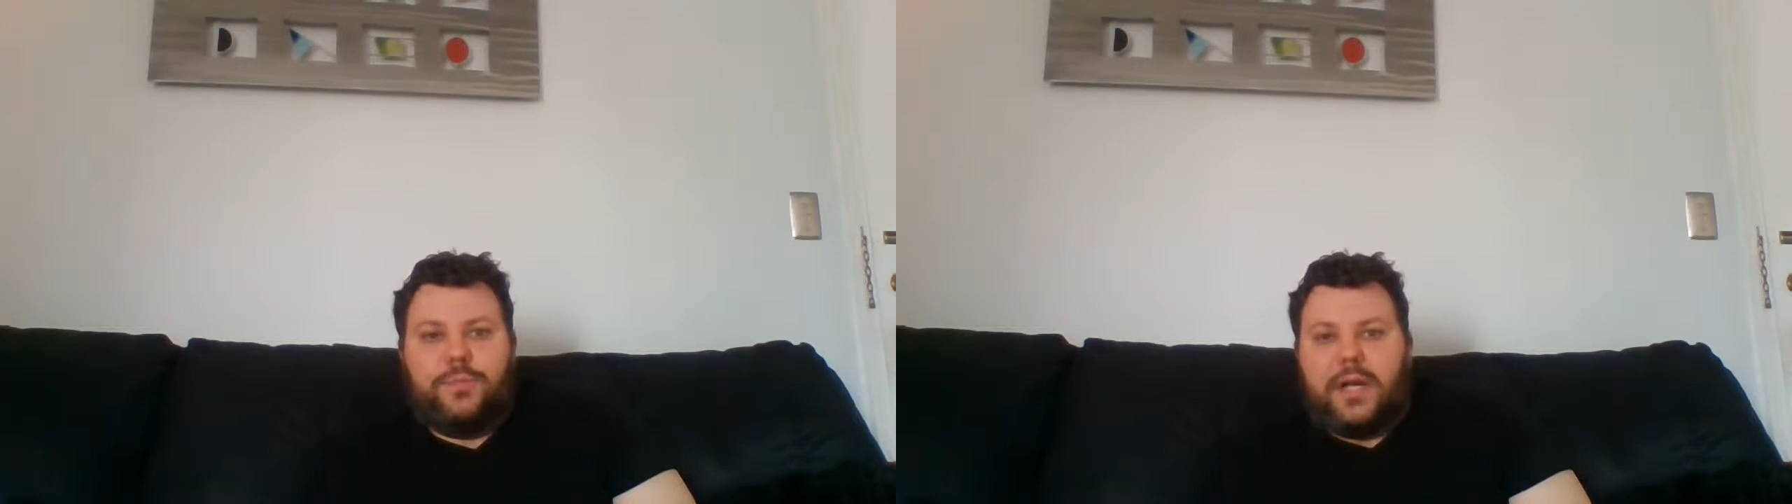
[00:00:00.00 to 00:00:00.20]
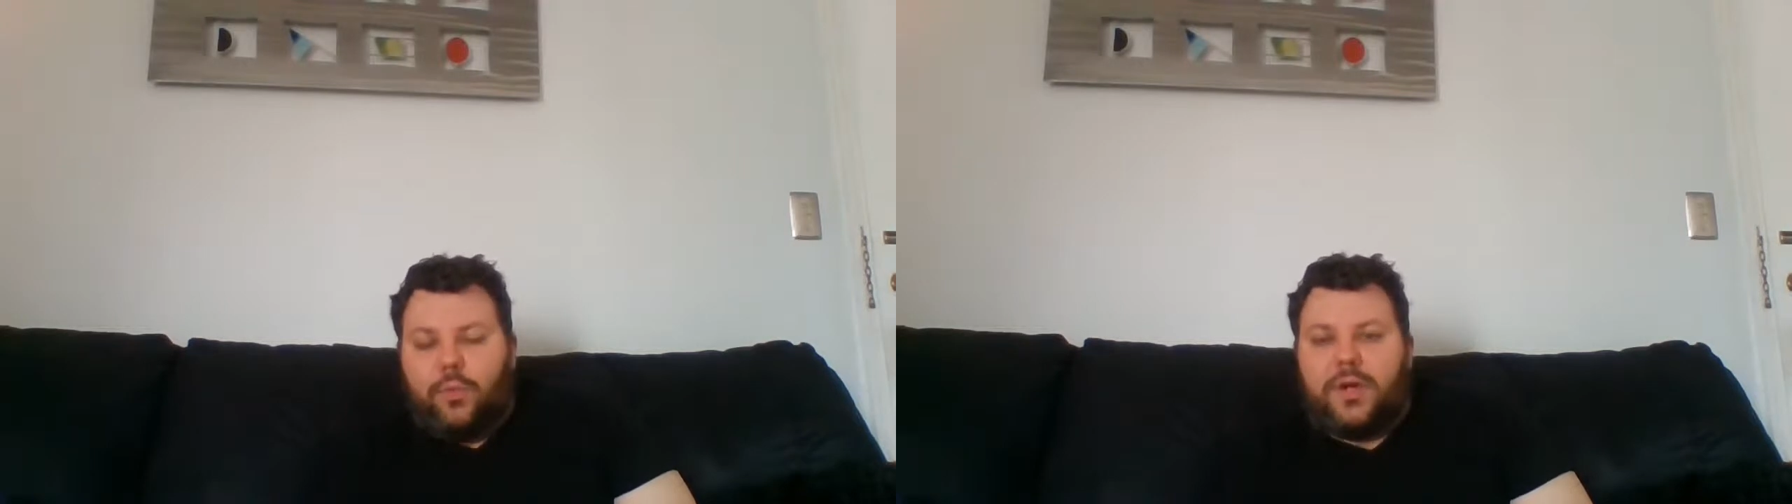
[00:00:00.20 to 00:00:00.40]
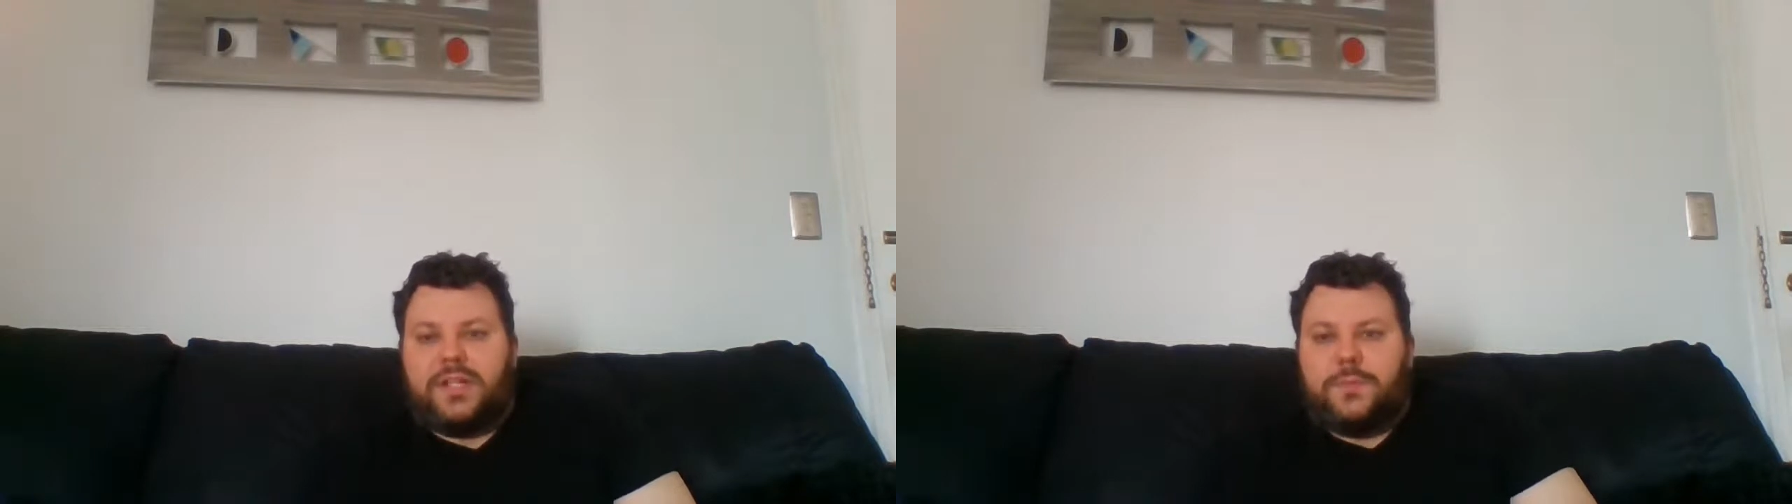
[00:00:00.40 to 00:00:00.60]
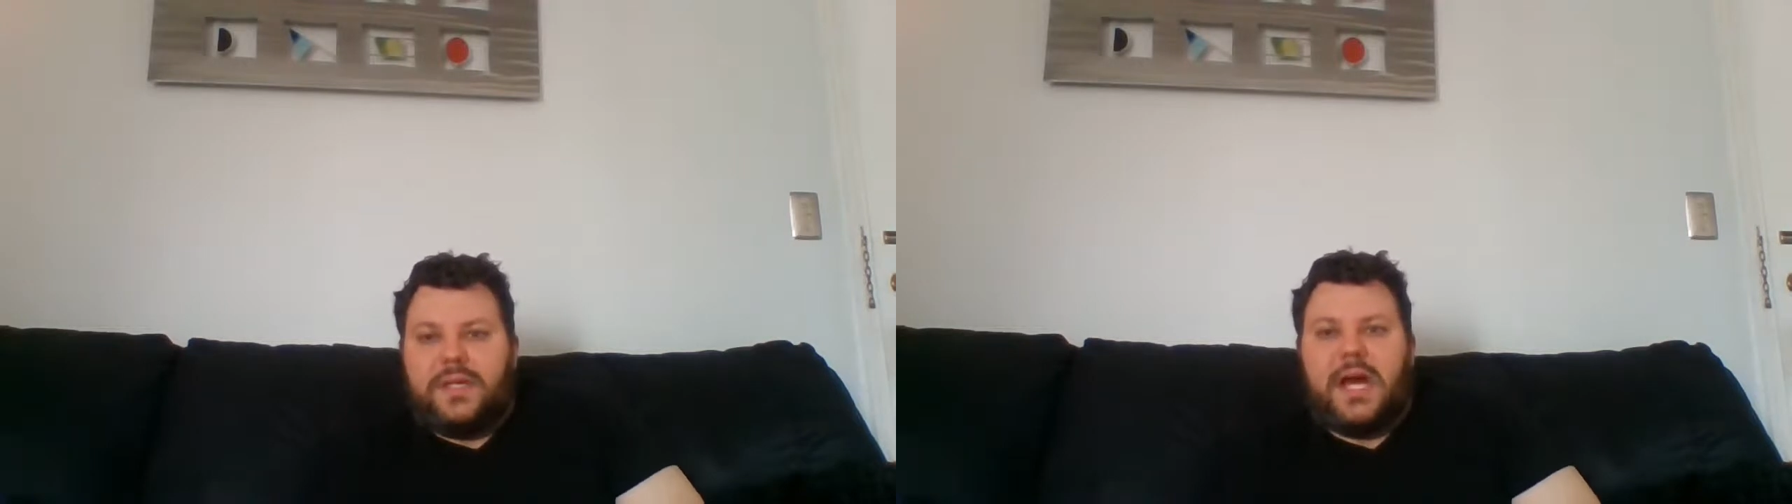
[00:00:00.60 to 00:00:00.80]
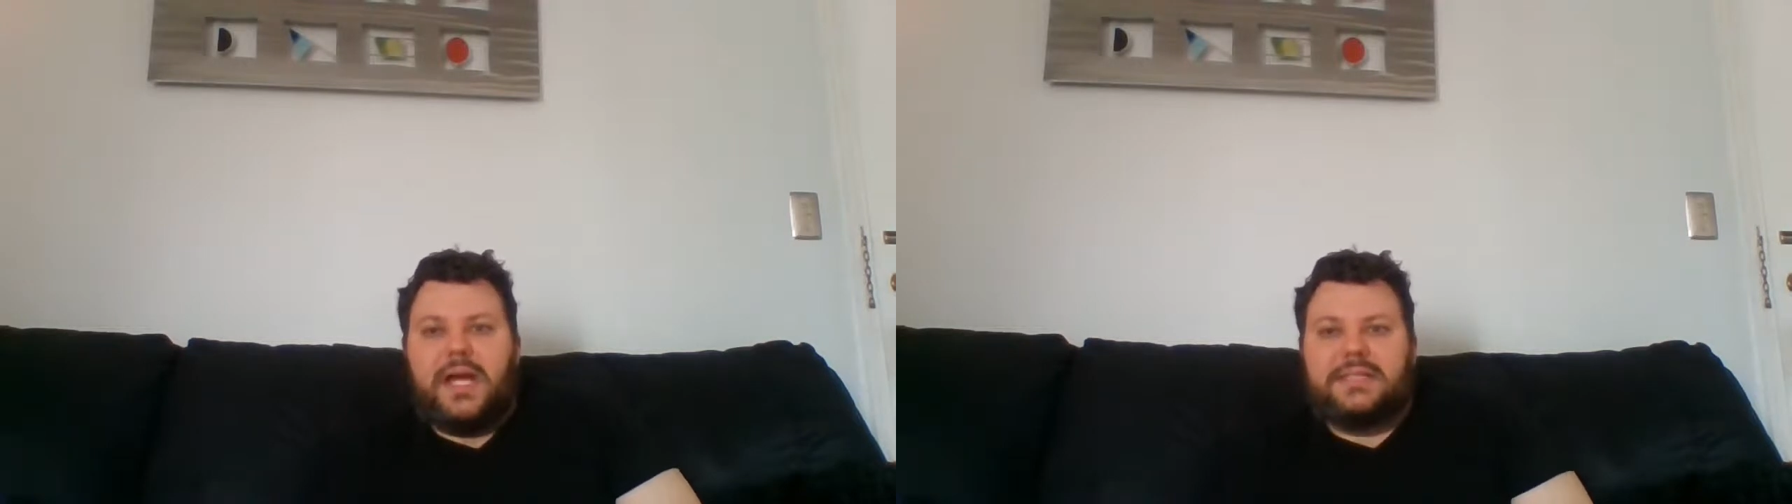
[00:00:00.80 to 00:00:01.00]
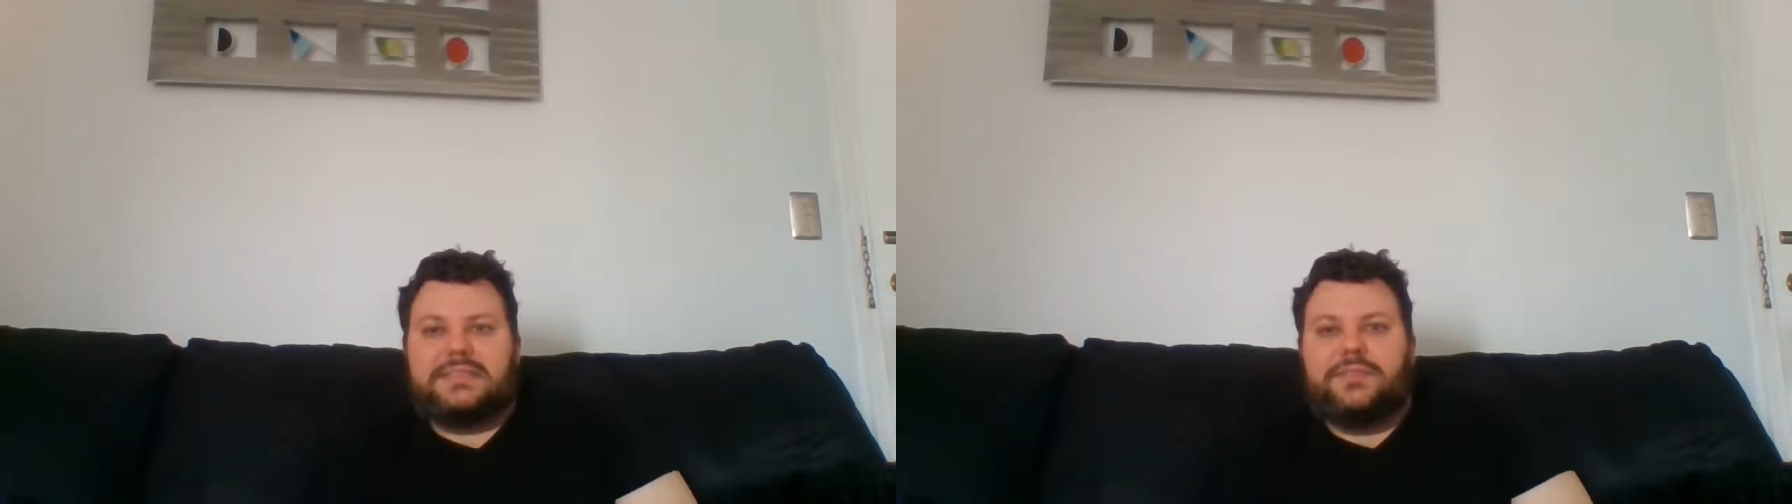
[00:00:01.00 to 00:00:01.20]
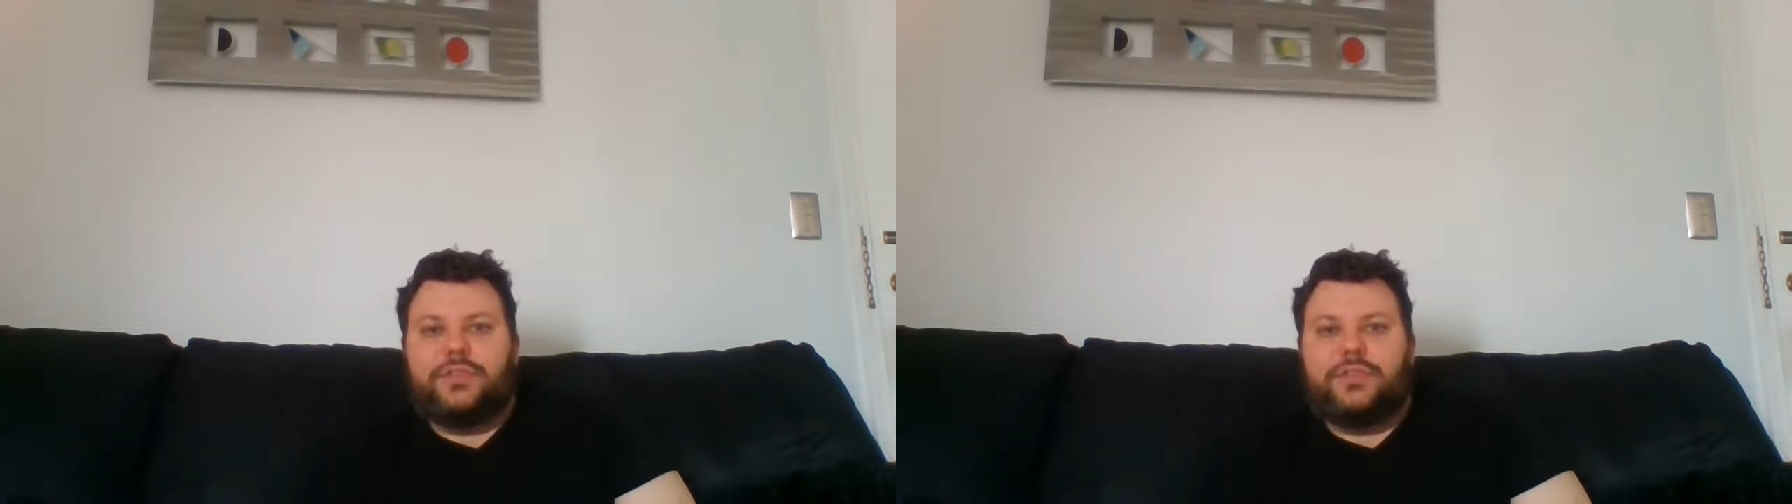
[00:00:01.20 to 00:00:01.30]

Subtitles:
but I wanted to be honest,